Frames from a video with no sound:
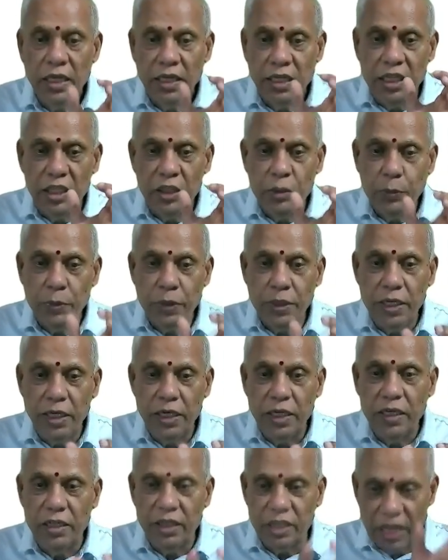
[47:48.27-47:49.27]
is
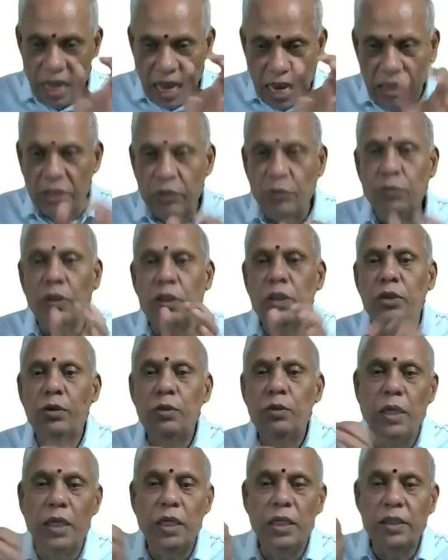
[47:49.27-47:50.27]
being transferred
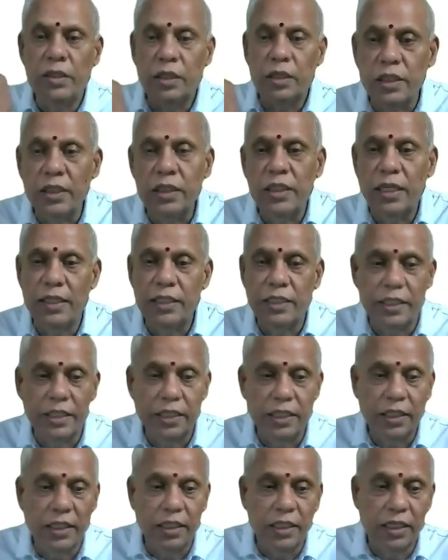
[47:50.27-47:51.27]
to a third
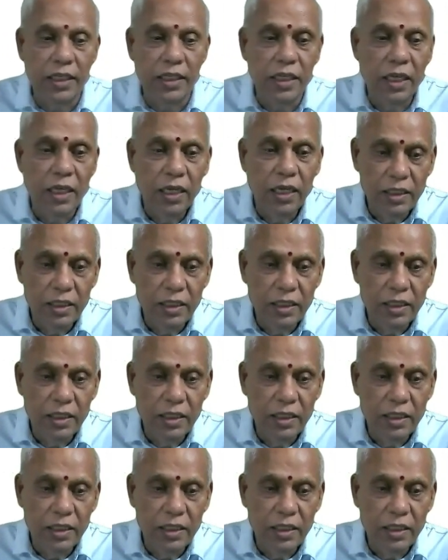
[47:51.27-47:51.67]
entity.